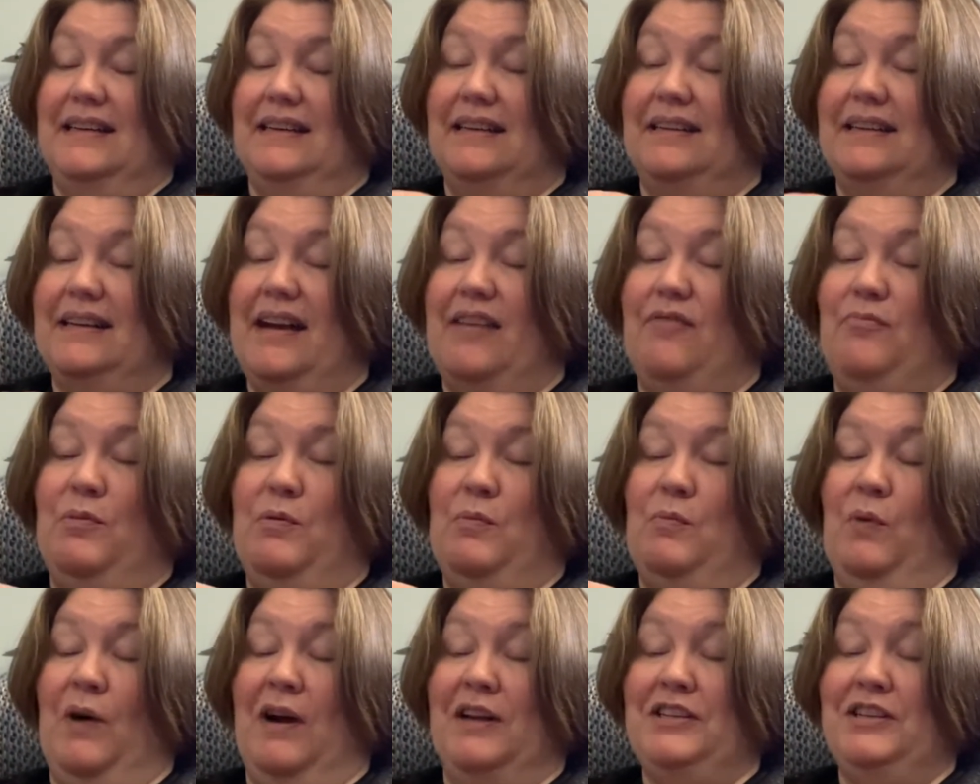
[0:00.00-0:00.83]
have
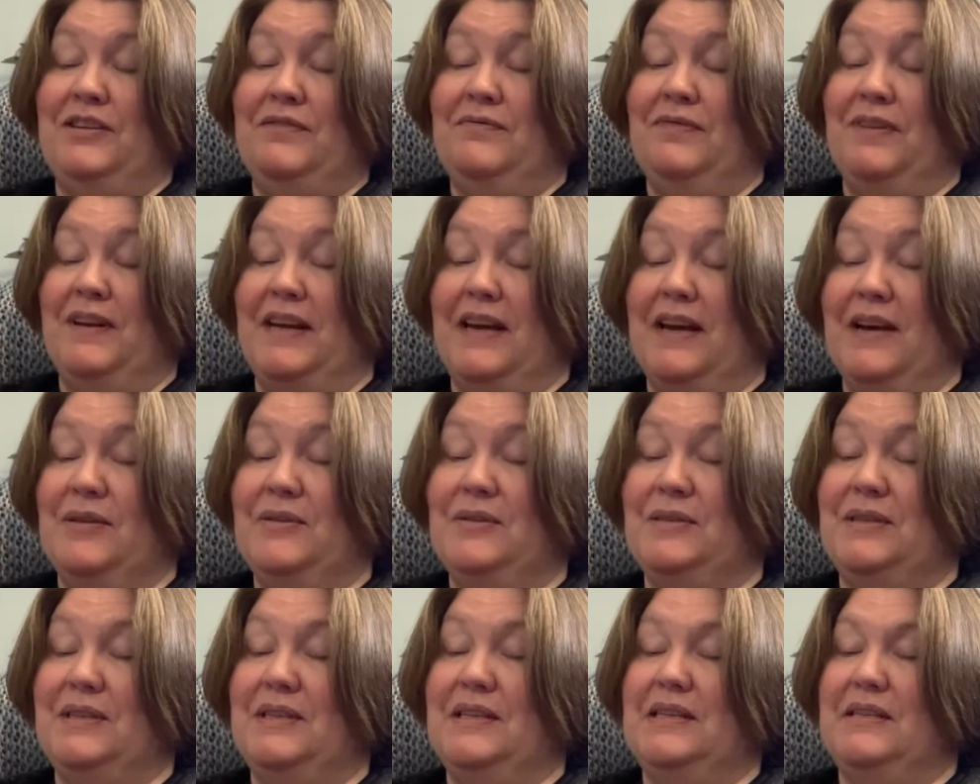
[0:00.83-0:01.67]
been watching
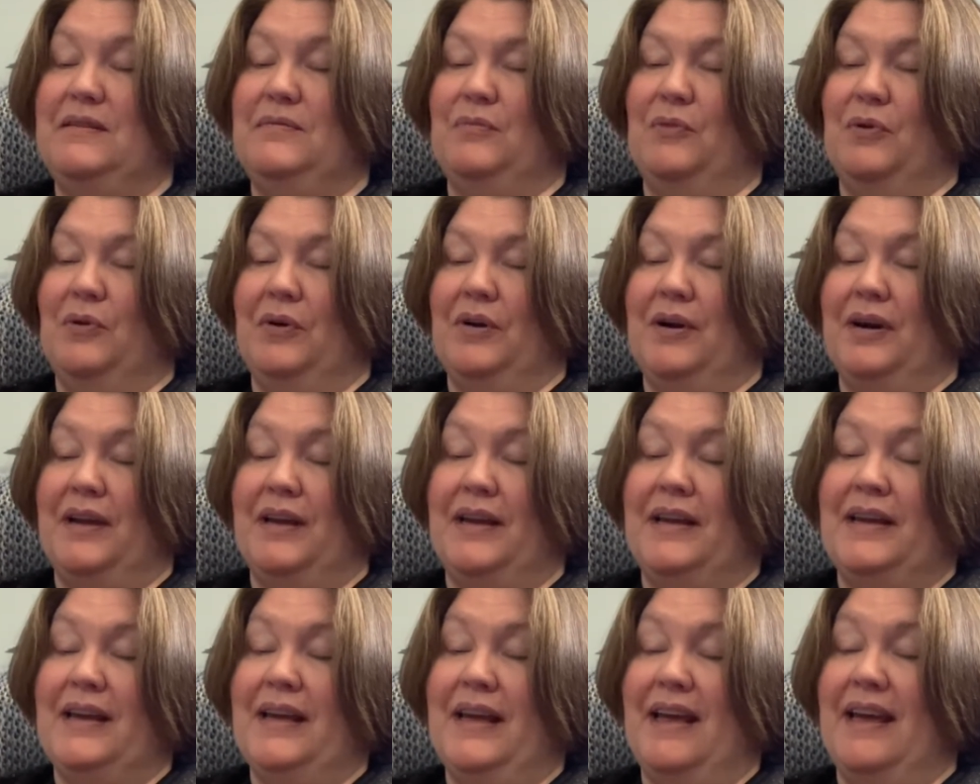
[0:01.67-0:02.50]
videos this
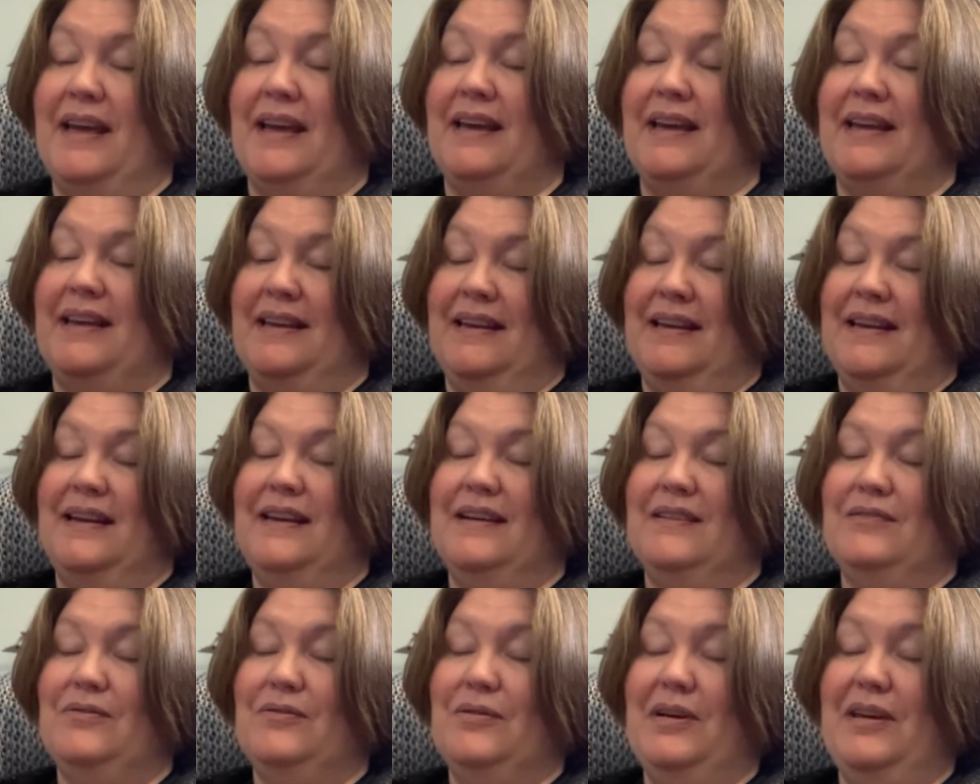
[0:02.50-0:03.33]
morning, and
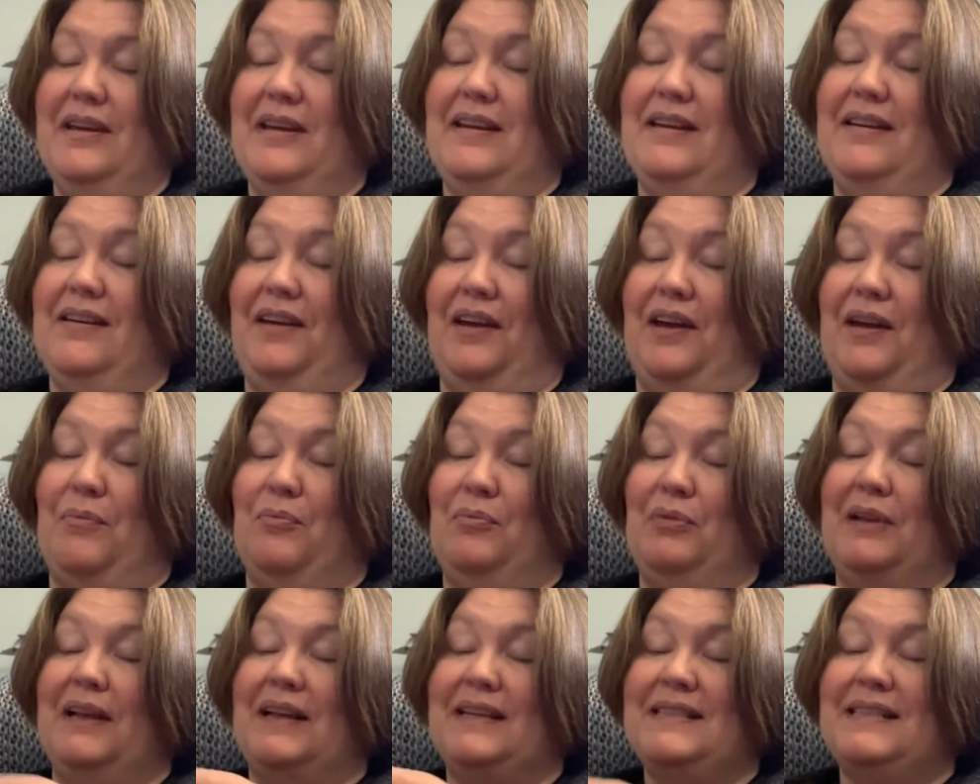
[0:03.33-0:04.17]
what a
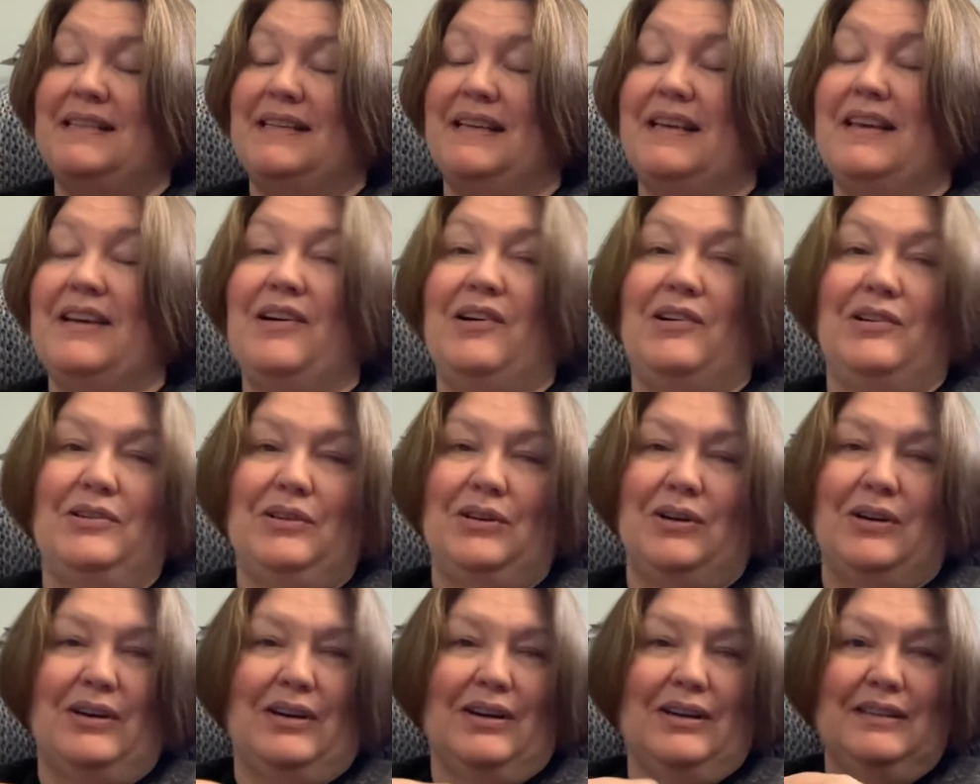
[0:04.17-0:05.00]
blessing y'all
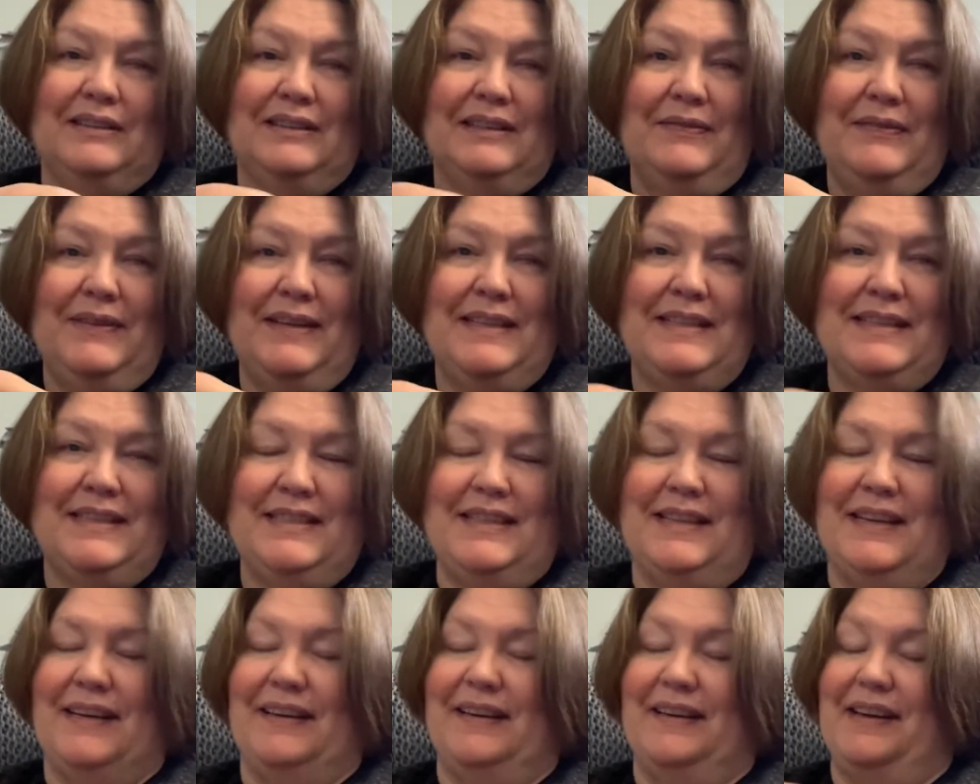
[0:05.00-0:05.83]
are. Let me just
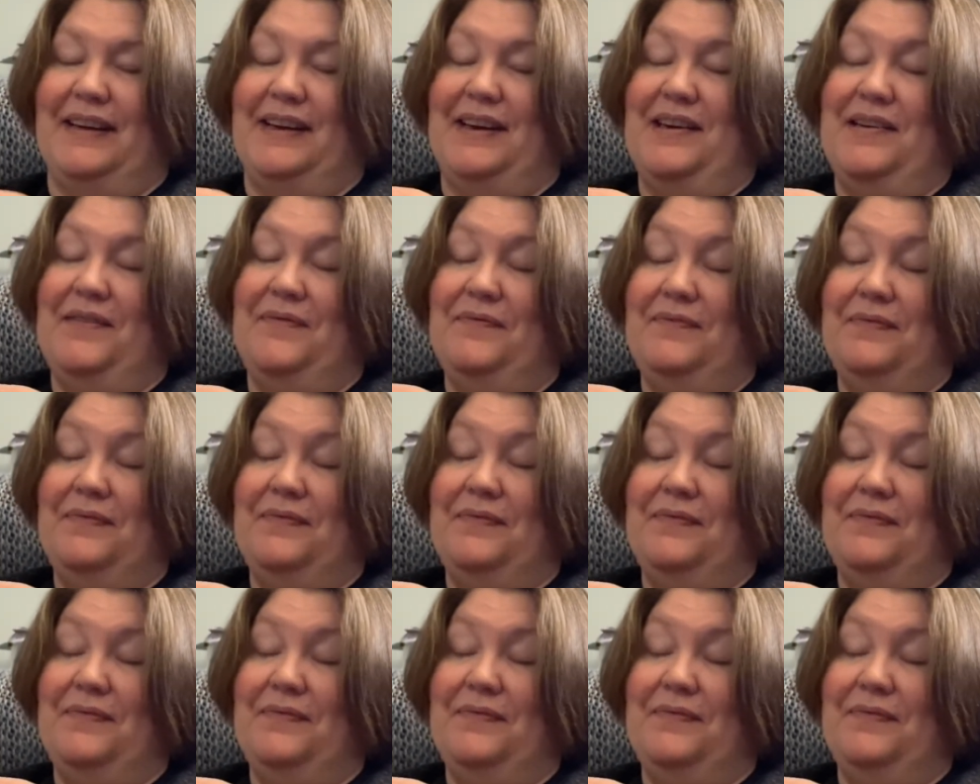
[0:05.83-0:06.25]
tell you,